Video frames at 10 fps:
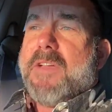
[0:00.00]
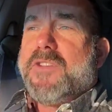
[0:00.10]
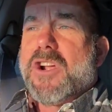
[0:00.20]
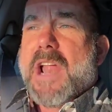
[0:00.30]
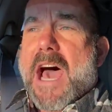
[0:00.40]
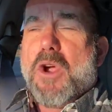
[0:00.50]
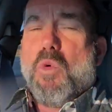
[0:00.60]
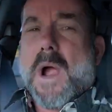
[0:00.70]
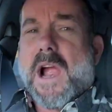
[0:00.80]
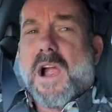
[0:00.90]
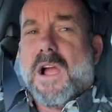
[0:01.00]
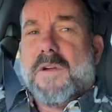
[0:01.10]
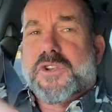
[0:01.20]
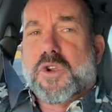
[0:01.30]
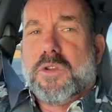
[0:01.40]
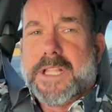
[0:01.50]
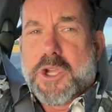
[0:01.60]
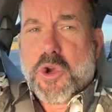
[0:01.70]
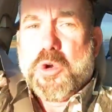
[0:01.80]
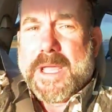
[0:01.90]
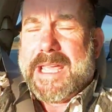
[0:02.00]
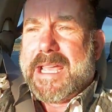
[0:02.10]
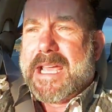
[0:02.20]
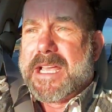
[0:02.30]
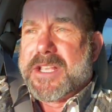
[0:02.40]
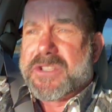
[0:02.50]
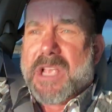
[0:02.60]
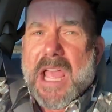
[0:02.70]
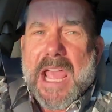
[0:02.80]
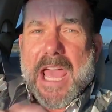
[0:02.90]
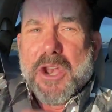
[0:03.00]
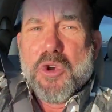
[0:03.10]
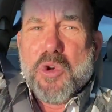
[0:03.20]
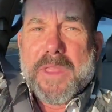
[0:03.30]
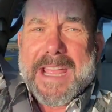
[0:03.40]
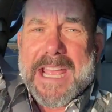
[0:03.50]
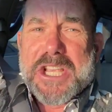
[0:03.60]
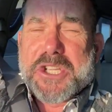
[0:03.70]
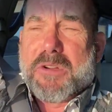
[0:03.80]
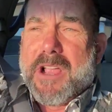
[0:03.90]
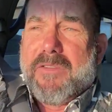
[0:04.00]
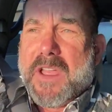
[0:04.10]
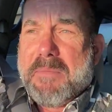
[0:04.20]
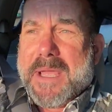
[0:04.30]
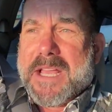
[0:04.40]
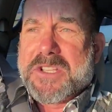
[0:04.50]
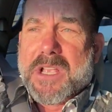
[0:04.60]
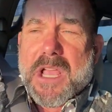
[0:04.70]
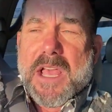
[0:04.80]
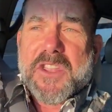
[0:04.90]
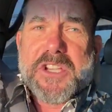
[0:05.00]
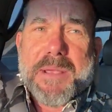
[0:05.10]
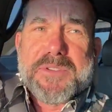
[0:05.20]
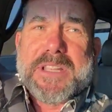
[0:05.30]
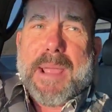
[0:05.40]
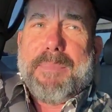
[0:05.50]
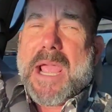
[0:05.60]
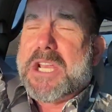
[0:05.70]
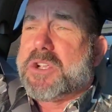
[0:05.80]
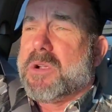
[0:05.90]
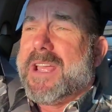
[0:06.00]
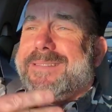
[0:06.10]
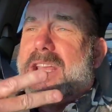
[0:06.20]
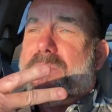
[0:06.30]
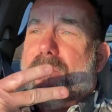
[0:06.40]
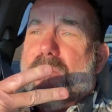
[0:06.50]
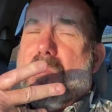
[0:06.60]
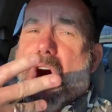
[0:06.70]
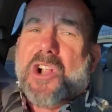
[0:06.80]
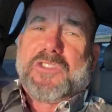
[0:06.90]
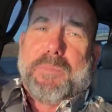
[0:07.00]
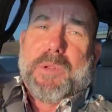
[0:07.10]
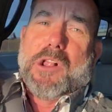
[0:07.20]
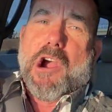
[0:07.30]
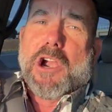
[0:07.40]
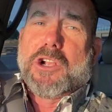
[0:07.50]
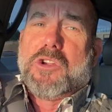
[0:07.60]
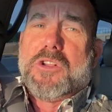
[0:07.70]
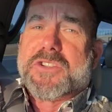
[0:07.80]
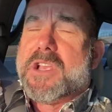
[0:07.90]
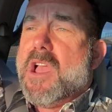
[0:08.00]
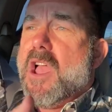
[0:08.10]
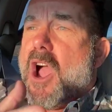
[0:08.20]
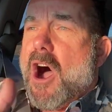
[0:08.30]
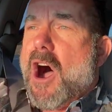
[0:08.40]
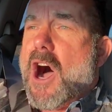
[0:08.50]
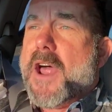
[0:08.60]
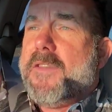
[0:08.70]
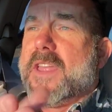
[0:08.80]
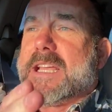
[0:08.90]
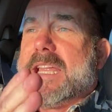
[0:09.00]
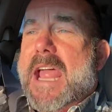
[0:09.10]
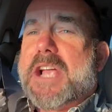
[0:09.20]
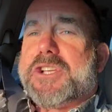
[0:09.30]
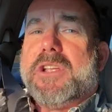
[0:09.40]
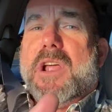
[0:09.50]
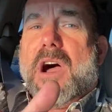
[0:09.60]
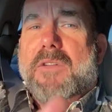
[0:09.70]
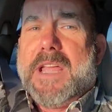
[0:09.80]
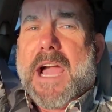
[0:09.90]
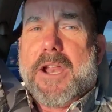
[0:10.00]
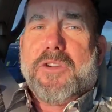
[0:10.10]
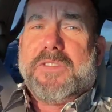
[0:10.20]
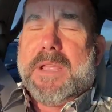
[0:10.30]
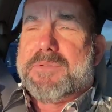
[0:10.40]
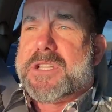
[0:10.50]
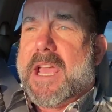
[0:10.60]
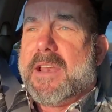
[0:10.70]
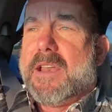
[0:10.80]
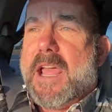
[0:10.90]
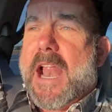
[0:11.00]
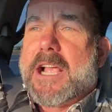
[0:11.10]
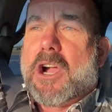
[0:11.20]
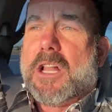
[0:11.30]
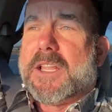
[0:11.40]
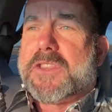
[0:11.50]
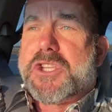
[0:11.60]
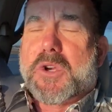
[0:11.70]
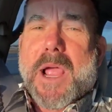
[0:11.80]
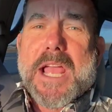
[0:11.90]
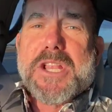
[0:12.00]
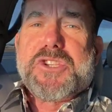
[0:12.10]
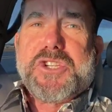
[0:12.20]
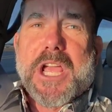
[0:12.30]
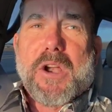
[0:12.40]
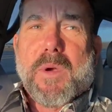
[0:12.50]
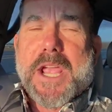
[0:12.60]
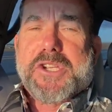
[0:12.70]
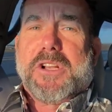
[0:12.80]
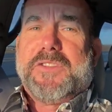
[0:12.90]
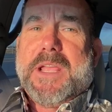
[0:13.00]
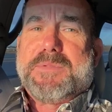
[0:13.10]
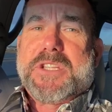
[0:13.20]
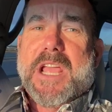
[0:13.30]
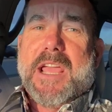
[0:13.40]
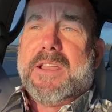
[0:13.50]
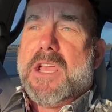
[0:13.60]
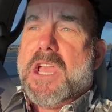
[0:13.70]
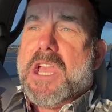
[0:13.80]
If you're not aware of truly who he is and who the history of him is, the Gem State Patriot did multiple articles on the connection of the Idaho Deep State. And I call it the transgenerational deep state.